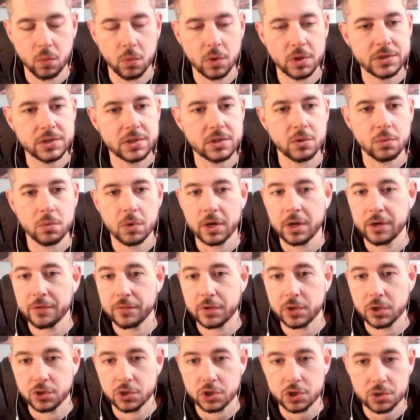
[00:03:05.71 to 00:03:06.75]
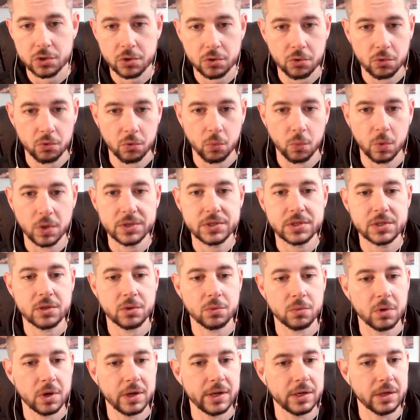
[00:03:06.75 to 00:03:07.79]
What's the rate of control? What's
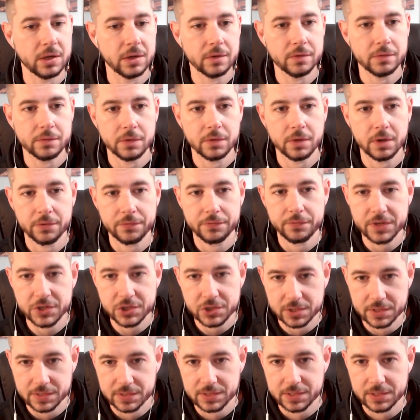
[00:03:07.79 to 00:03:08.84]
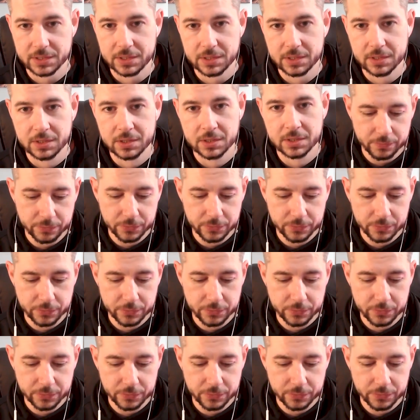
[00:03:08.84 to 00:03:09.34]
the rate of efficiency?